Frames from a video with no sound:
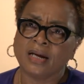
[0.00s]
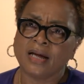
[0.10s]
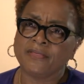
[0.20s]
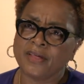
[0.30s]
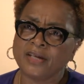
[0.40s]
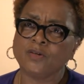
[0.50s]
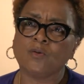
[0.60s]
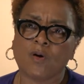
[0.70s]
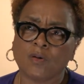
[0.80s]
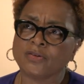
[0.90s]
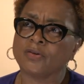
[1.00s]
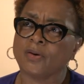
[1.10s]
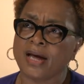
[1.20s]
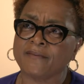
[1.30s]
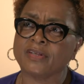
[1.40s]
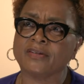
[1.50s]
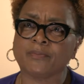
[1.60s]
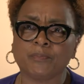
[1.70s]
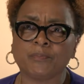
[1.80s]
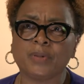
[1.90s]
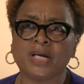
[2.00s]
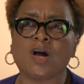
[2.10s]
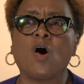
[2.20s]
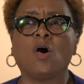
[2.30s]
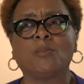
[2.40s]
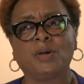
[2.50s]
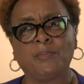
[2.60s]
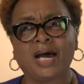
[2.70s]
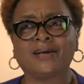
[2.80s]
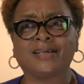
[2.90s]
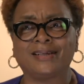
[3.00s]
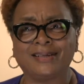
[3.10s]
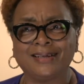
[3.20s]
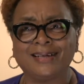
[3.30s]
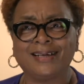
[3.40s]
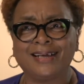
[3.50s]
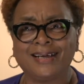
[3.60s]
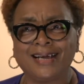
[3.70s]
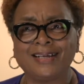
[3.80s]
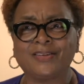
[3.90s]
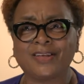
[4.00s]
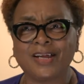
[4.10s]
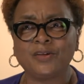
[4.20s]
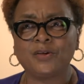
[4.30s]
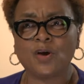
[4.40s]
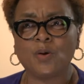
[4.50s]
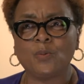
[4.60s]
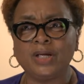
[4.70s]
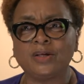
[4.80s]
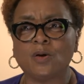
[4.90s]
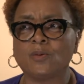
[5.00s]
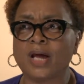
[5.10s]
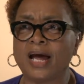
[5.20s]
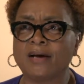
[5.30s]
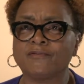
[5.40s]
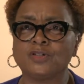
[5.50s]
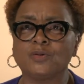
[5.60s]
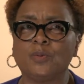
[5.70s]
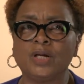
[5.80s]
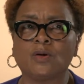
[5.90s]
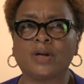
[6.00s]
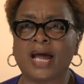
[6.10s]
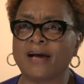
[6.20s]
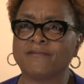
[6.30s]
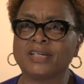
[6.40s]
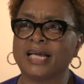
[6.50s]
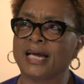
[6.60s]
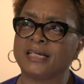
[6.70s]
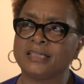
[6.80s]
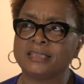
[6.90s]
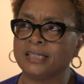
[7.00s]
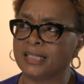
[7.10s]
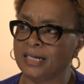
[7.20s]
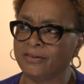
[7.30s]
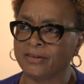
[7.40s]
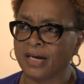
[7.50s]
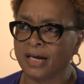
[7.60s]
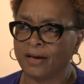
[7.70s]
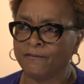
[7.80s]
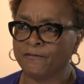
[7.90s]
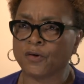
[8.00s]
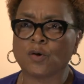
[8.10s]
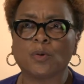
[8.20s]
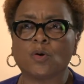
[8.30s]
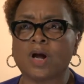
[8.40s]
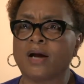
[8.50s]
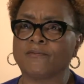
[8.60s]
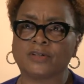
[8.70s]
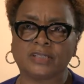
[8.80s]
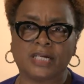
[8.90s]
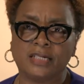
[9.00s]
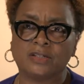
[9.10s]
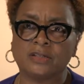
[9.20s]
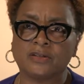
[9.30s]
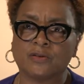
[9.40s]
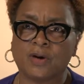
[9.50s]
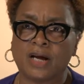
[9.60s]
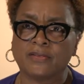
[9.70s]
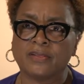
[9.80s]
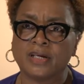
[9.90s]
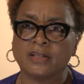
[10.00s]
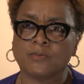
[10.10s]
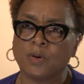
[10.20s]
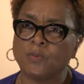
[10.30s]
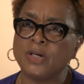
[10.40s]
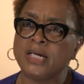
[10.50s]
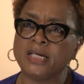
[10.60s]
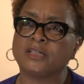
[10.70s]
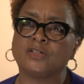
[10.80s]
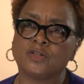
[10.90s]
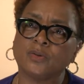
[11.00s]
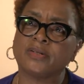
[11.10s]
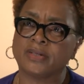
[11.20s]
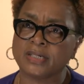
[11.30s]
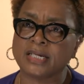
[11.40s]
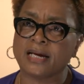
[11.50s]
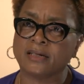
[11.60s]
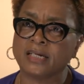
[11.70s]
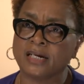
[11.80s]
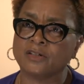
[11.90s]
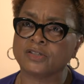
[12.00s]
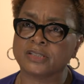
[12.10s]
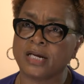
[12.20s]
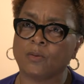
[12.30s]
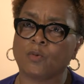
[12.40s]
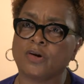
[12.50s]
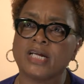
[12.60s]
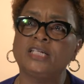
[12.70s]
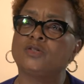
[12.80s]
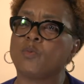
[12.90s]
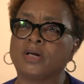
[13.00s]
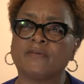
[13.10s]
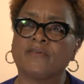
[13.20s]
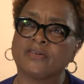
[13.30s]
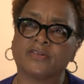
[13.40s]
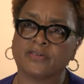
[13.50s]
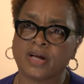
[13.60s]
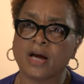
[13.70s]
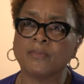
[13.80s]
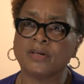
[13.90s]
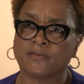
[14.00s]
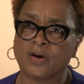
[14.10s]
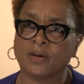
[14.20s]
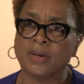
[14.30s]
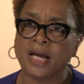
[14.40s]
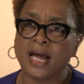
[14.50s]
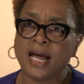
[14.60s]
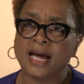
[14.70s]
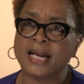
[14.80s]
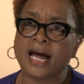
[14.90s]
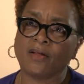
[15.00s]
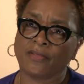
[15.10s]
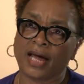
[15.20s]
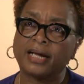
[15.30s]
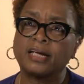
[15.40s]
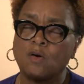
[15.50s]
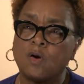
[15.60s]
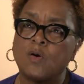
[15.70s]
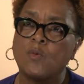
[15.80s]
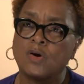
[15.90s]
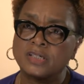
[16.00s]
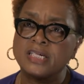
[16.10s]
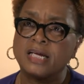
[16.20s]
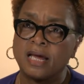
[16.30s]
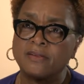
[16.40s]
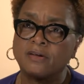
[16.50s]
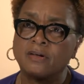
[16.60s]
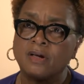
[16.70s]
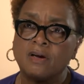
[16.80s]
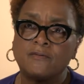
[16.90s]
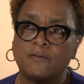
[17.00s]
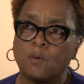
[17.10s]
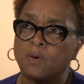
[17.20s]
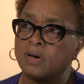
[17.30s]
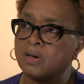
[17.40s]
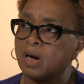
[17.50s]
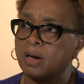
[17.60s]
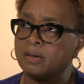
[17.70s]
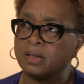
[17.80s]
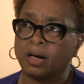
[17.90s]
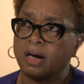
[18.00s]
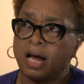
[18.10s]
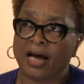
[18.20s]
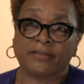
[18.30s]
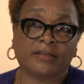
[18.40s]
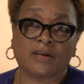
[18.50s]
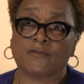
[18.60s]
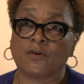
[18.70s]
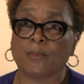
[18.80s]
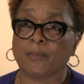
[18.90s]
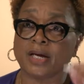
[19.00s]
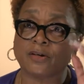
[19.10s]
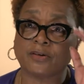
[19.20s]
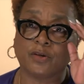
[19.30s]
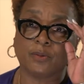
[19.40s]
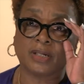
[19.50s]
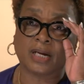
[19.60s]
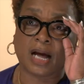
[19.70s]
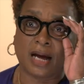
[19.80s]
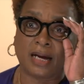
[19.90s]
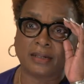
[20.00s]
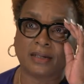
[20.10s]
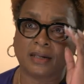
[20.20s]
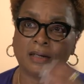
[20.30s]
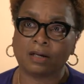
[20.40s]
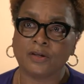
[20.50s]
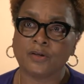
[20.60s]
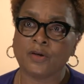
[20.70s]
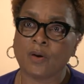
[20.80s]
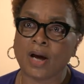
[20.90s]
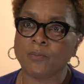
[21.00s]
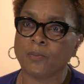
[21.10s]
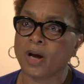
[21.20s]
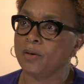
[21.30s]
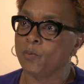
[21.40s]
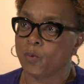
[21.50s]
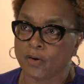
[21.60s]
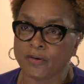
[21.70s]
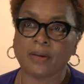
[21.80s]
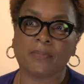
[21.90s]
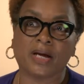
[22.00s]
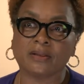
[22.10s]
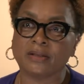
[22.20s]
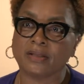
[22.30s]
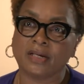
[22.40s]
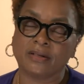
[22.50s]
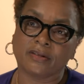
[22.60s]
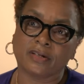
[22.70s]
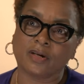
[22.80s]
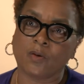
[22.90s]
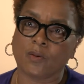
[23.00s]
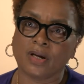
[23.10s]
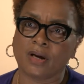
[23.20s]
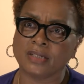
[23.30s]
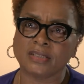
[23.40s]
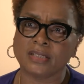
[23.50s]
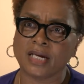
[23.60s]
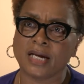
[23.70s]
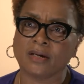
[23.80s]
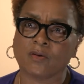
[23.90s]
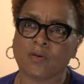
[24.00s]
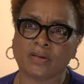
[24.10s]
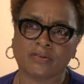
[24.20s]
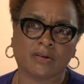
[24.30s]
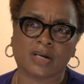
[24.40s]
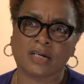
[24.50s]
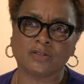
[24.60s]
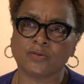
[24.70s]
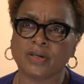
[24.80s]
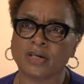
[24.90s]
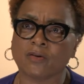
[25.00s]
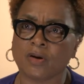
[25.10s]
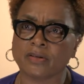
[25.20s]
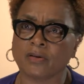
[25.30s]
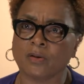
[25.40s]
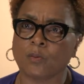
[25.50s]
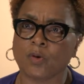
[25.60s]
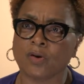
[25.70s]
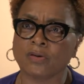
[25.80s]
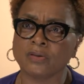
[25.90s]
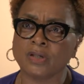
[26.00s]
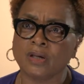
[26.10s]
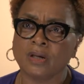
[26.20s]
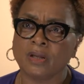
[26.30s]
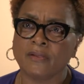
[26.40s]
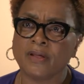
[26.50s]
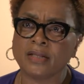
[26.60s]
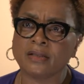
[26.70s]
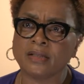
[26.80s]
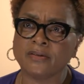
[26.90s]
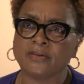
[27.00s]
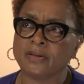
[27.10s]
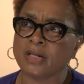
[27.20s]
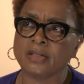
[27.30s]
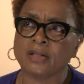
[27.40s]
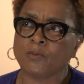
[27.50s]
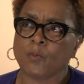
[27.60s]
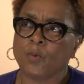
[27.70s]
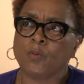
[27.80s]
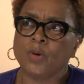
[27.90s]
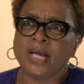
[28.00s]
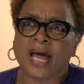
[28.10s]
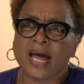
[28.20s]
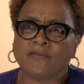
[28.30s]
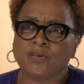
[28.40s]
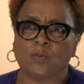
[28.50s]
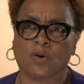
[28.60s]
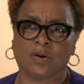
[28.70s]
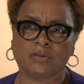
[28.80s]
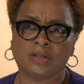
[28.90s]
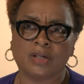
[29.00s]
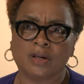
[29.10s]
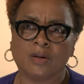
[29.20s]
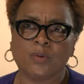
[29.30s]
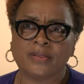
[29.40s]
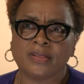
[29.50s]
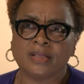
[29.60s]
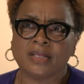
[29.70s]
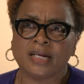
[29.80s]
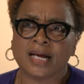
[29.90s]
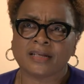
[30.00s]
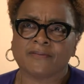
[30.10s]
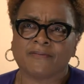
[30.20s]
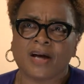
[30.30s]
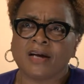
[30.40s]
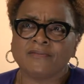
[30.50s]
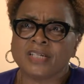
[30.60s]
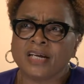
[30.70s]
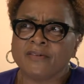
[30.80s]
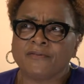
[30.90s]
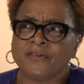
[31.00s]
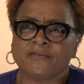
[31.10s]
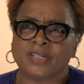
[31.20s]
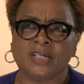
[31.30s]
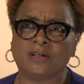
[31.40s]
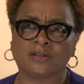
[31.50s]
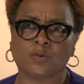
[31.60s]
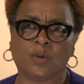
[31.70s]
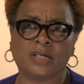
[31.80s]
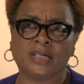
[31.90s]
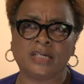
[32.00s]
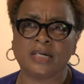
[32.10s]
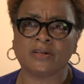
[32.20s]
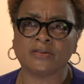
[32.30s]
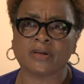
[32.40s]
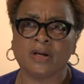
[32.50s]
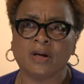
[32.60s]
And then you also have to be calm about it and say, we don't have to get into these verbal confrontations around things. What we need to do is sit down and understand where each one of us is coming from and how that can all work together I think, for a better humankind. I worry about the things that are going on today across our country and across our world, will we have a world within the next 5, 10, 15, or 20 years?